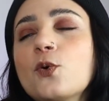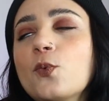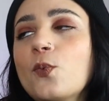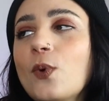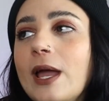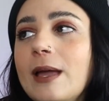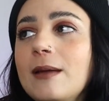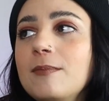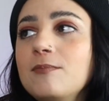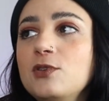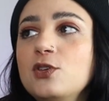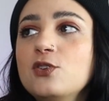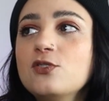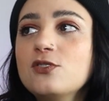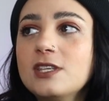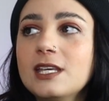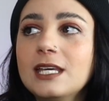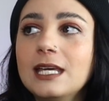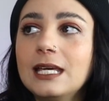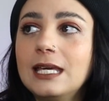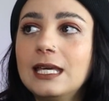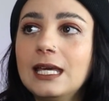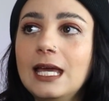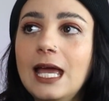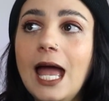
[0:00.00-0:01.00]
way
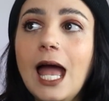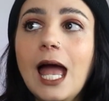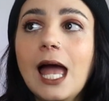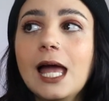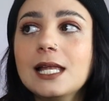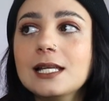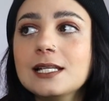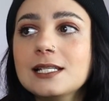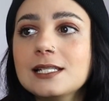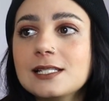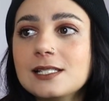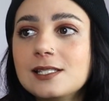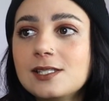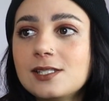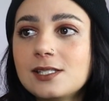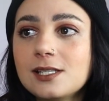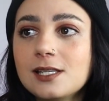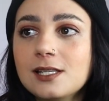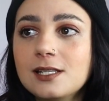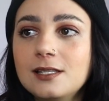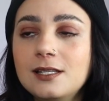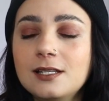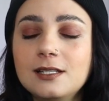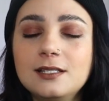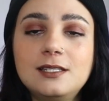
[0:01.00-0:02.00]
music and
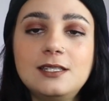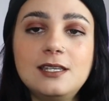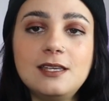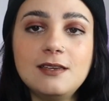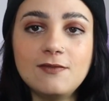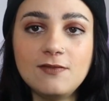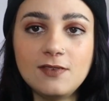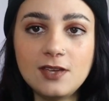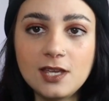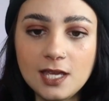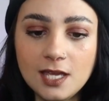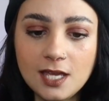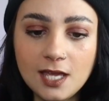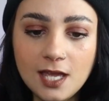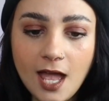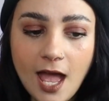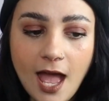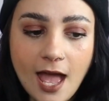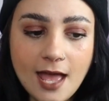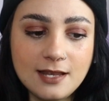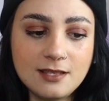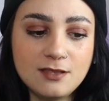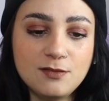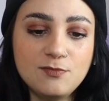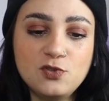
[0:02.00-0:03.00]
the
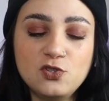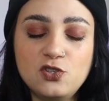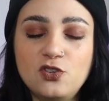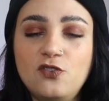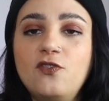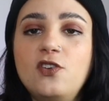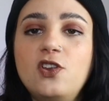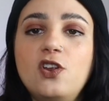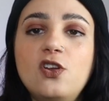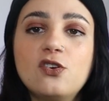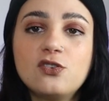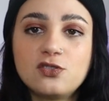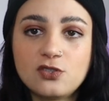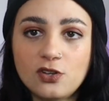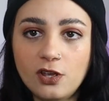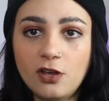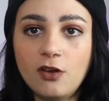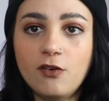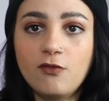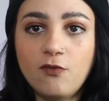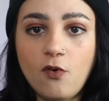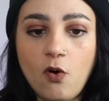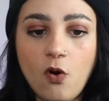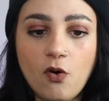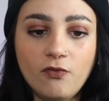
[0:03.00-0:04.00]
TV and music videos
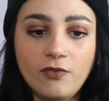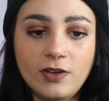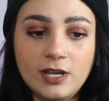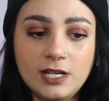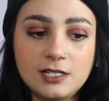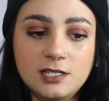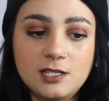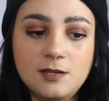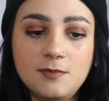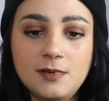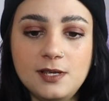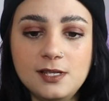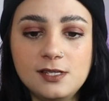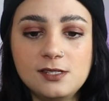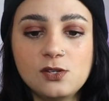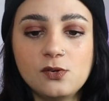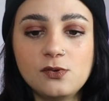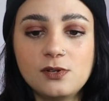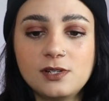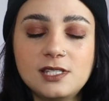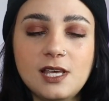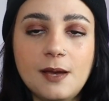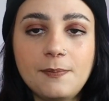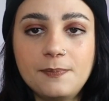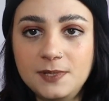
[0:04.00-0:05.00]
are like evolving to be
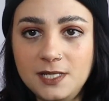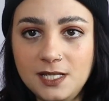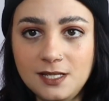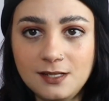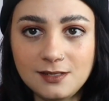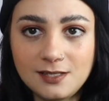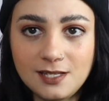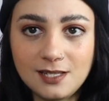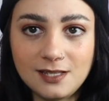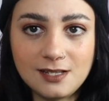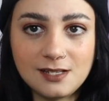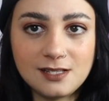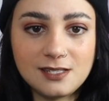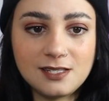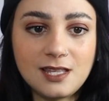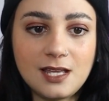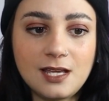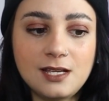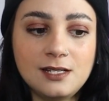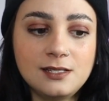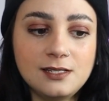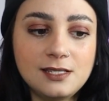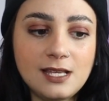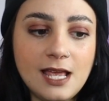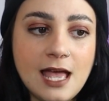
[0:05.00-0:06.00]
so accepting to
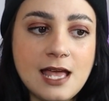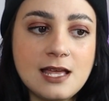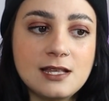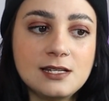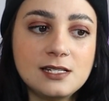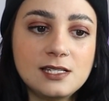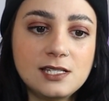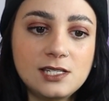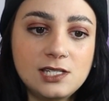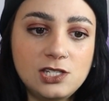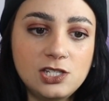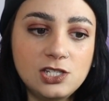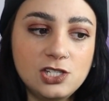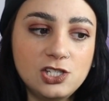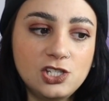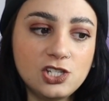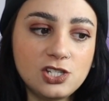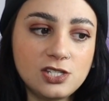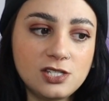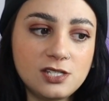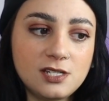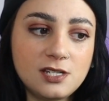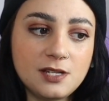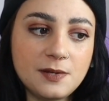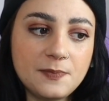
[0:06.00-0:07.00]
these things and to
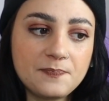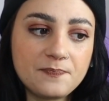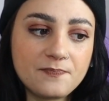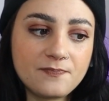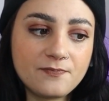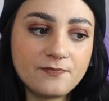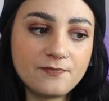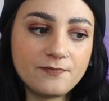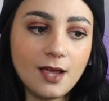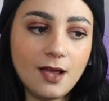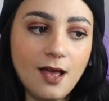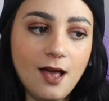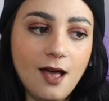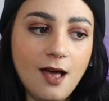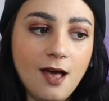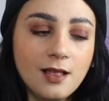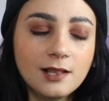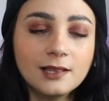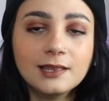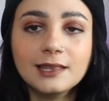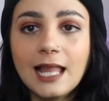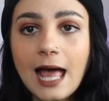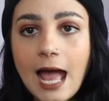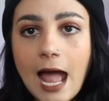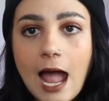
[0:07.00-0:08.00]
just
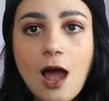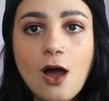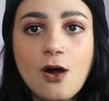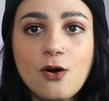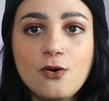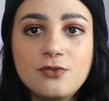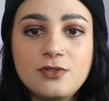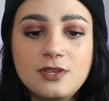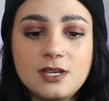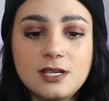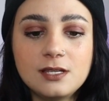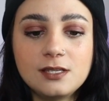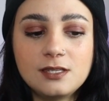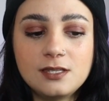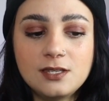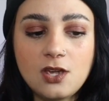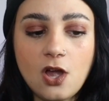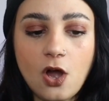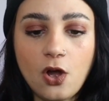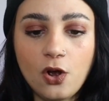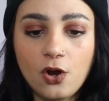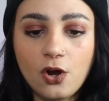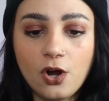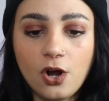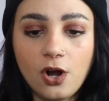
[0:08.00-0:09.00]
allow the
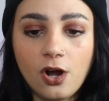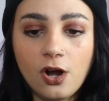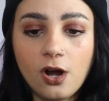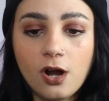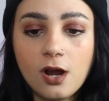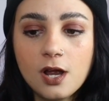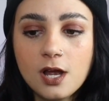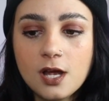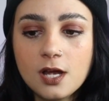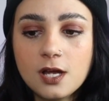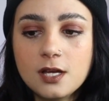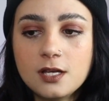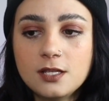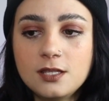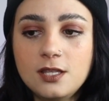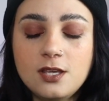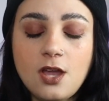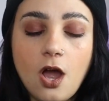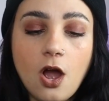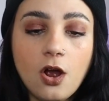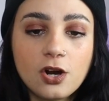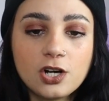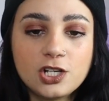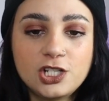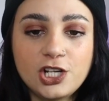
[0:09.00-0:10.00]

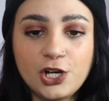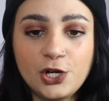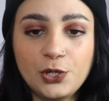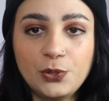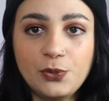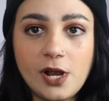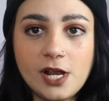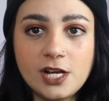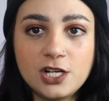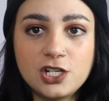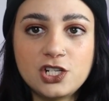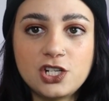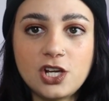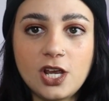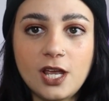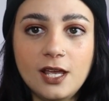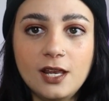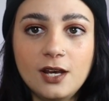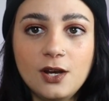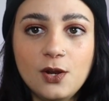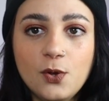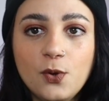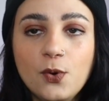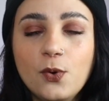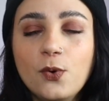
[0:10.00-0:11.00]
younger
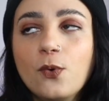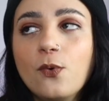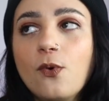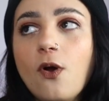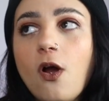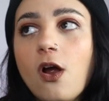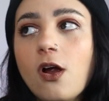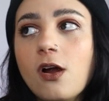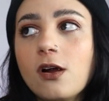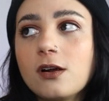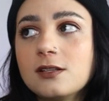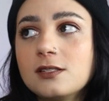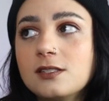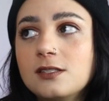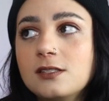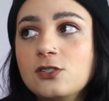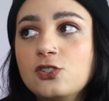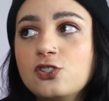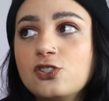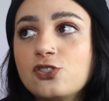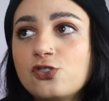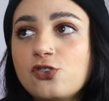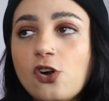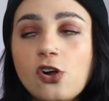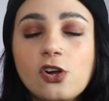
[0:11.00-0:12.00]
generation who are
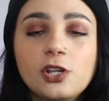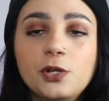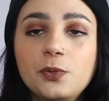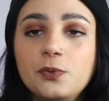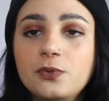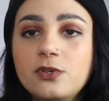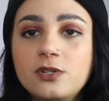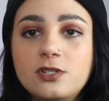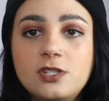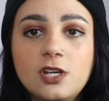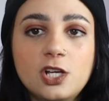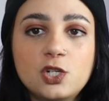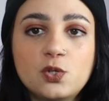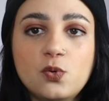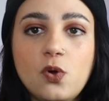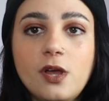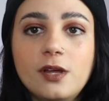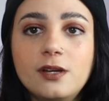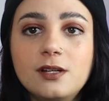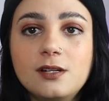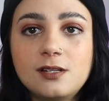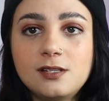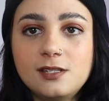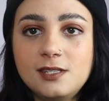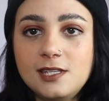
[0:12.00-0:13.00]
struggling with their
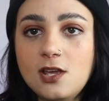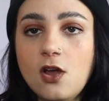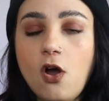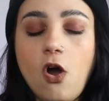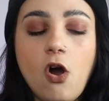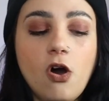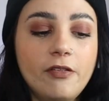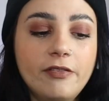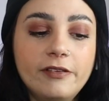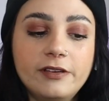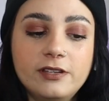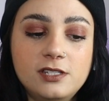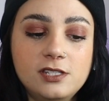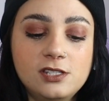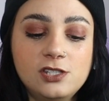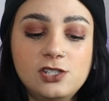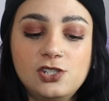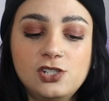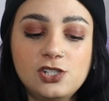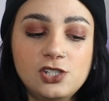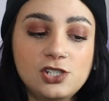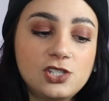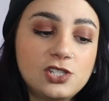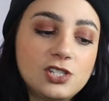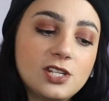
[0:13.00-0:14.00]
sexuality to see all this.
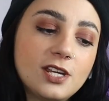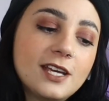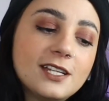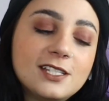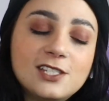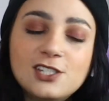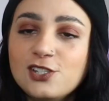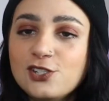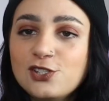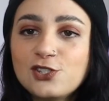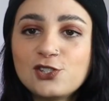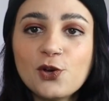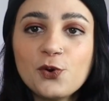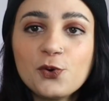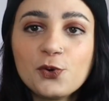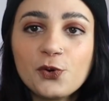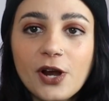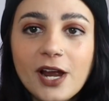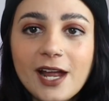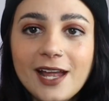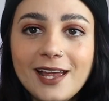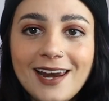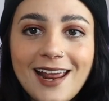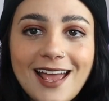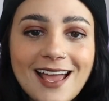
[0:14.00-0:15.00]
Is just, it's just
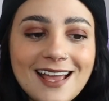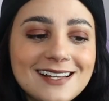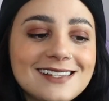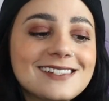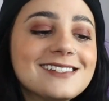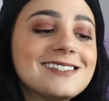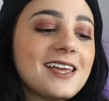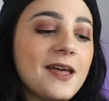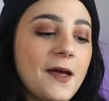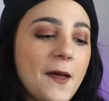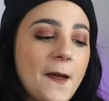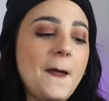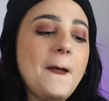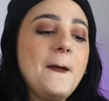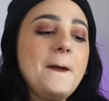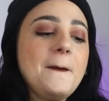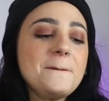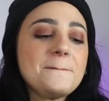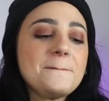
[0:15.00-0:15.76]
so great. And